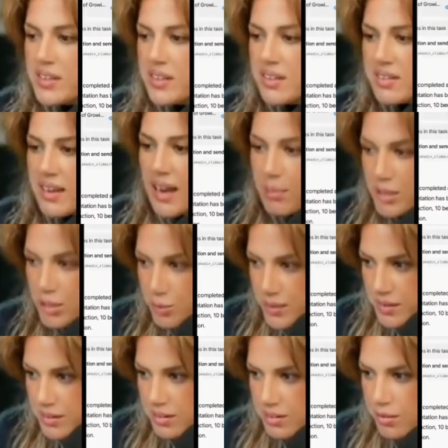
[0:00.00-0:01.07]
established
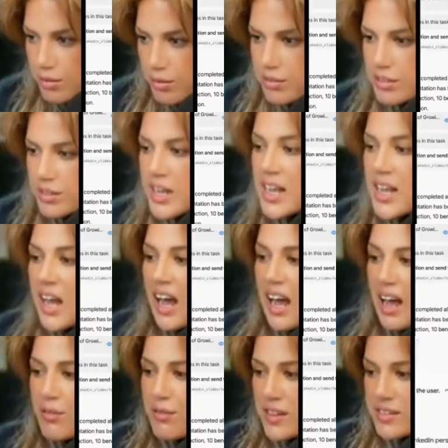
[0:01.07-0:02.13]
business owners
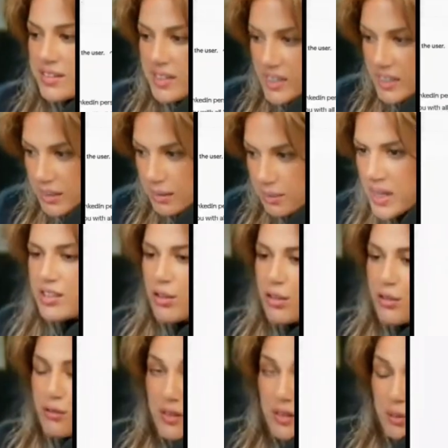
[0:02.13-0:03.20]
have a team. The
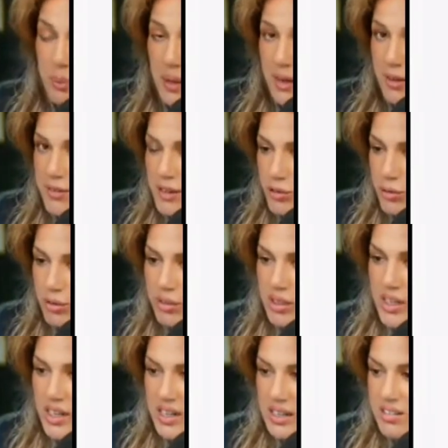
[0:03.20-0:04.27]
fifth benefit truly
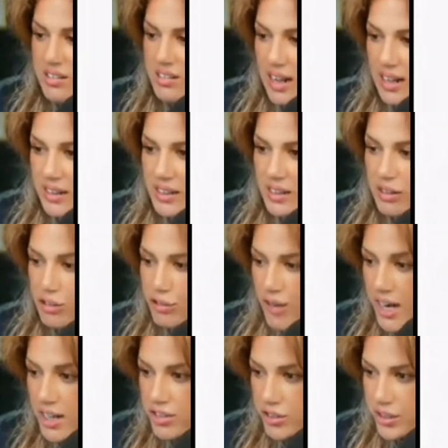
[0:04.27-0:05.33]
is talent
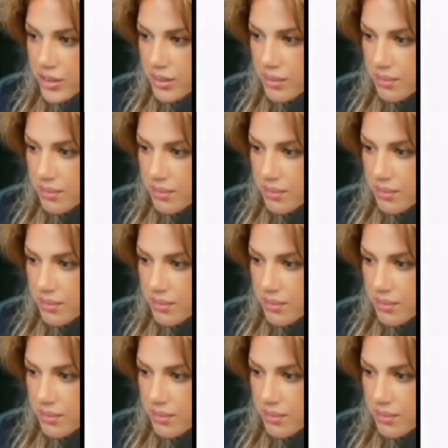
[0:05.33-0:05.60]
attraction.